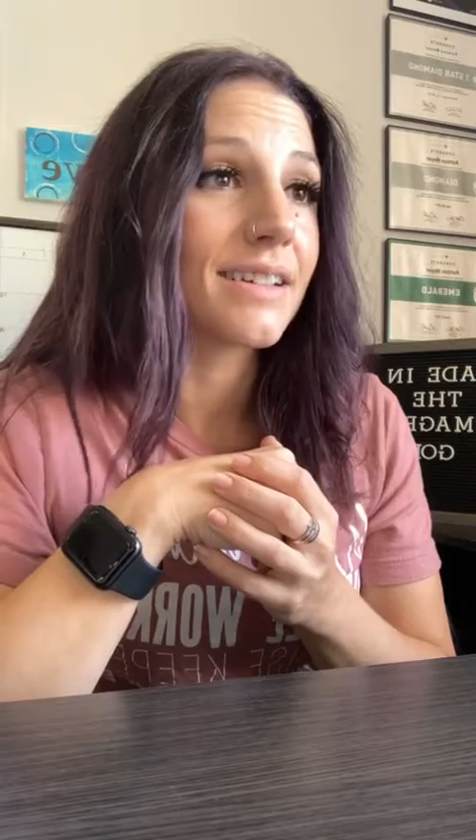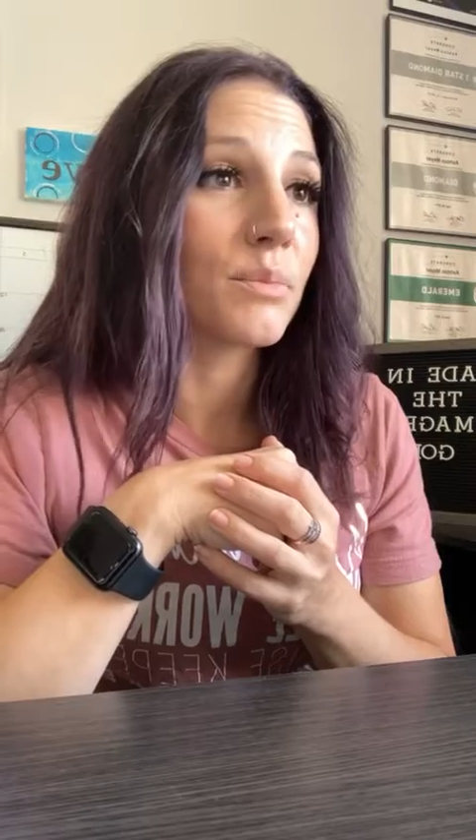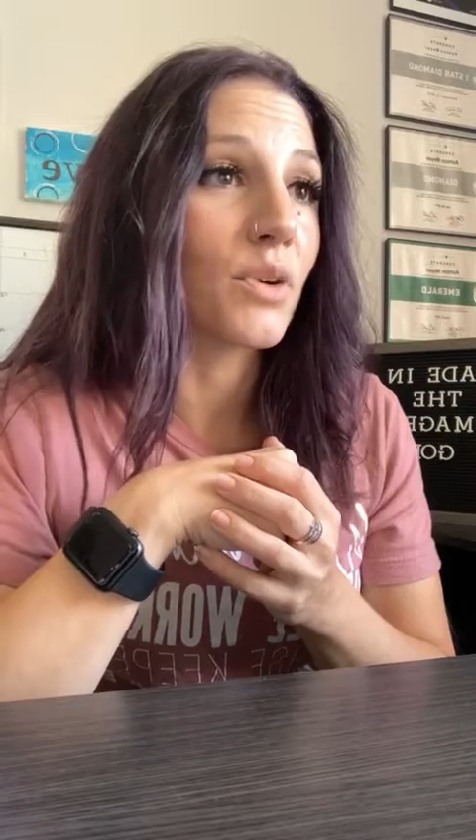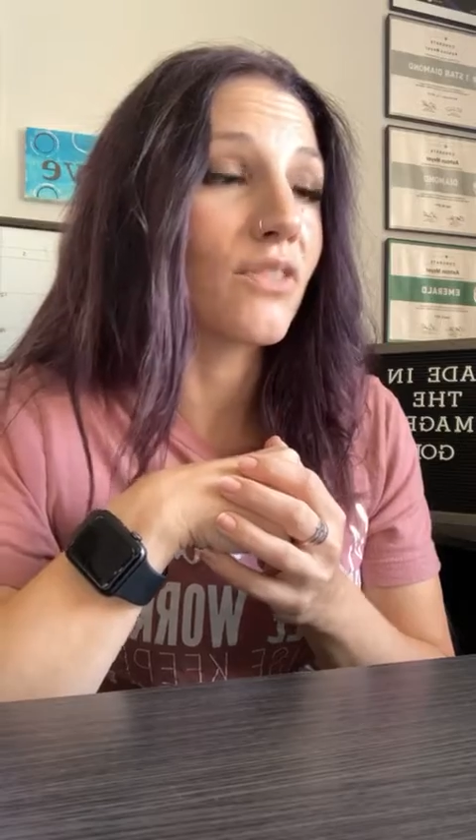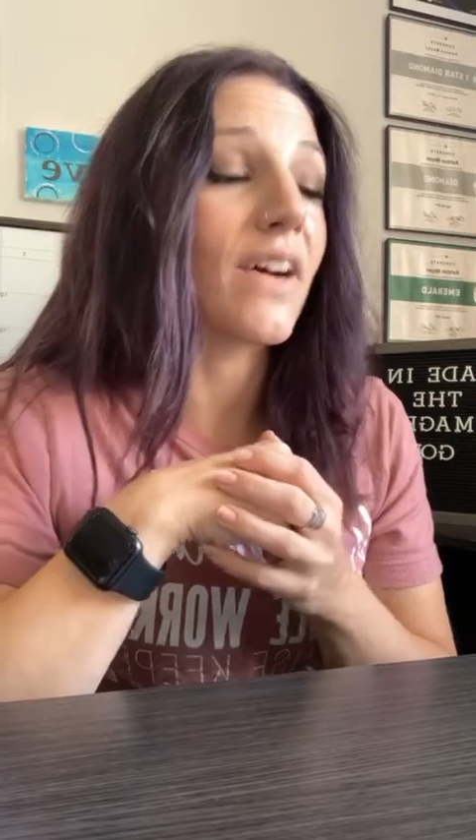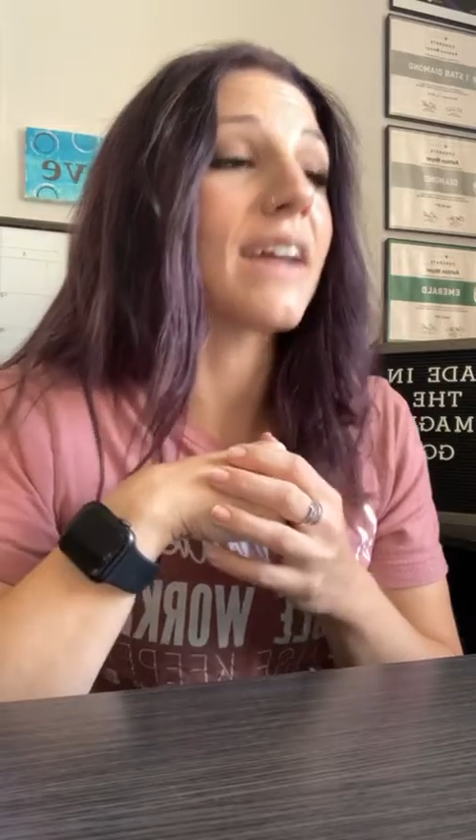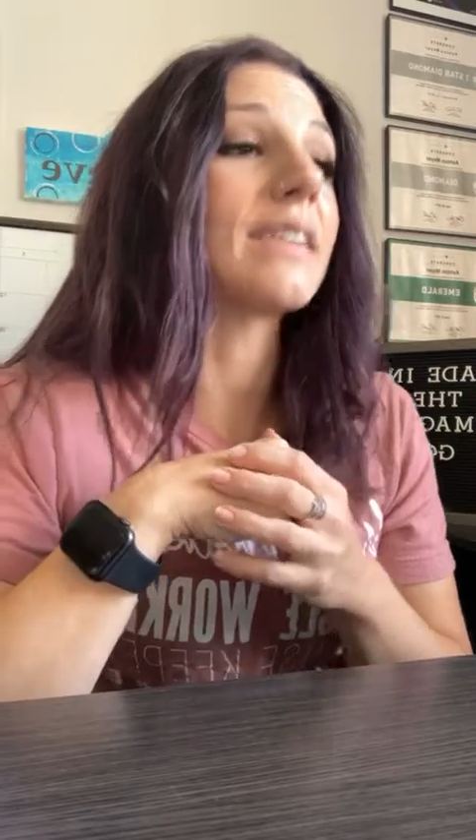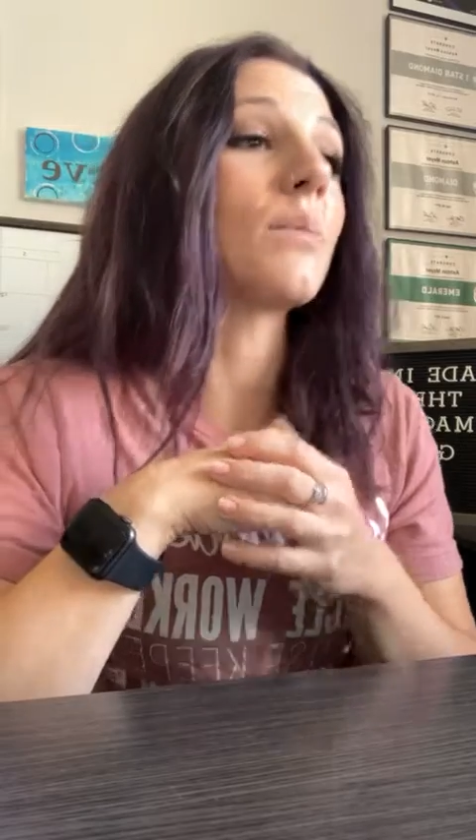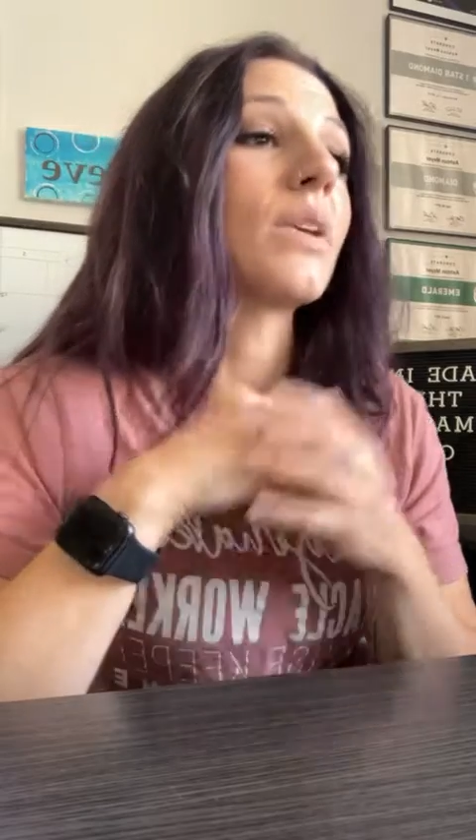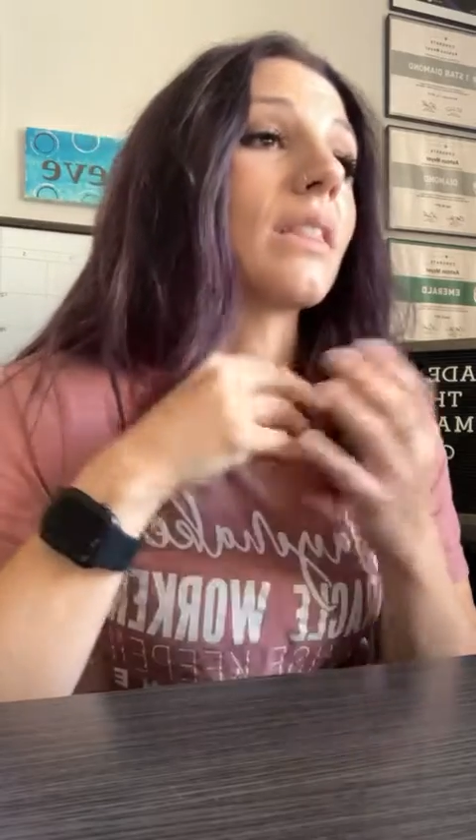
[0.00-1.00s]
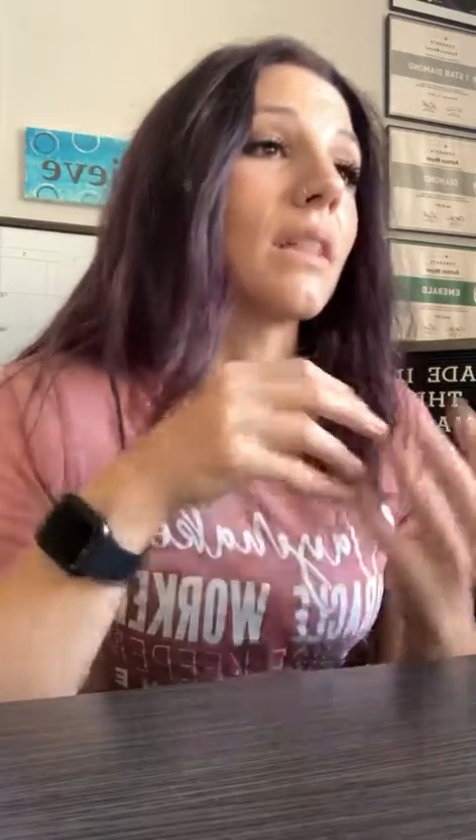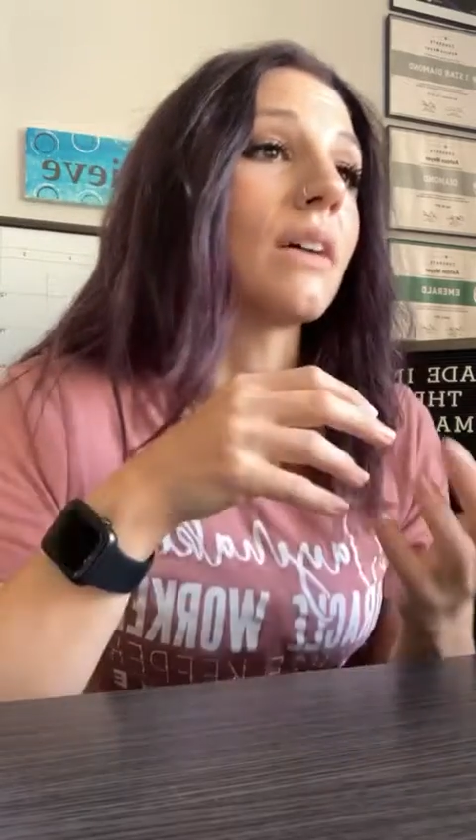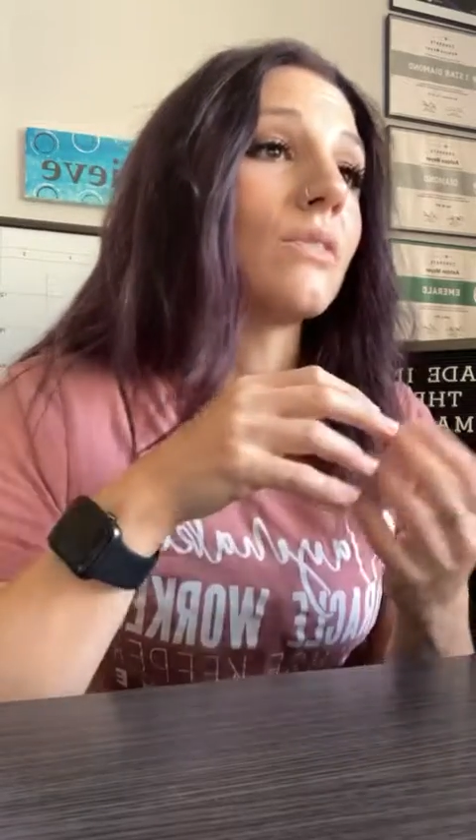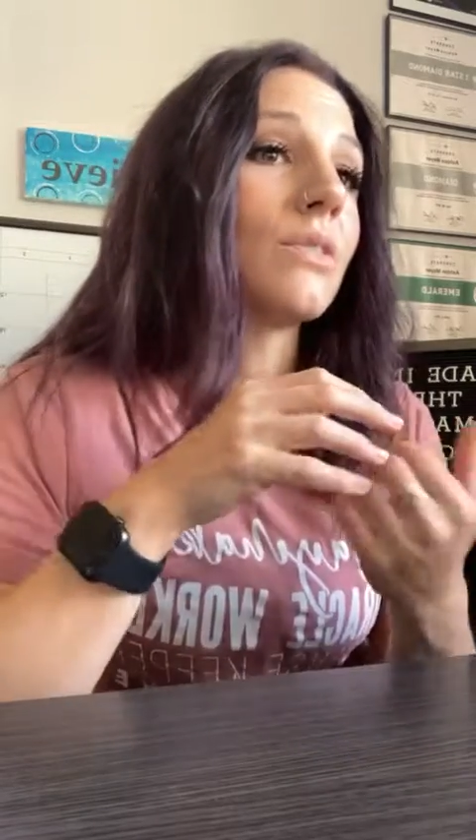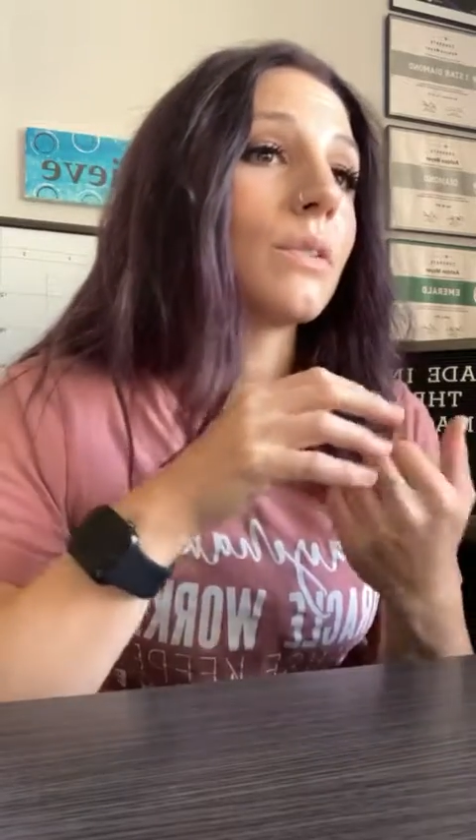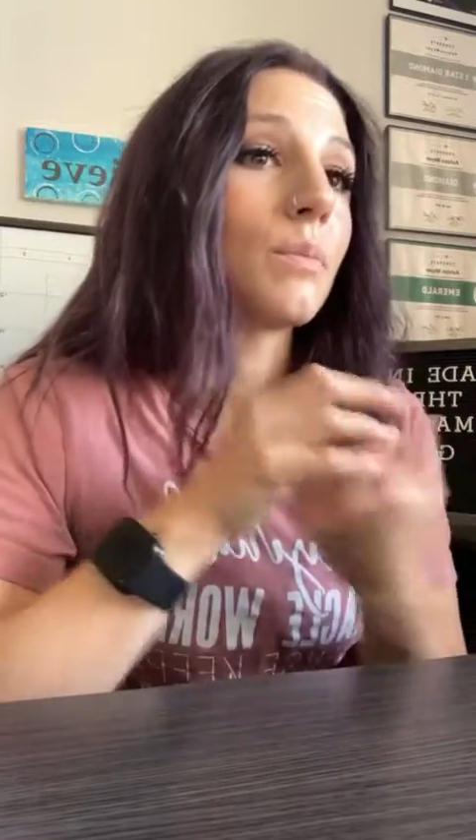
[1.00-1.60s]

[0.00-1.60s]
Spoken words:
provide them with love.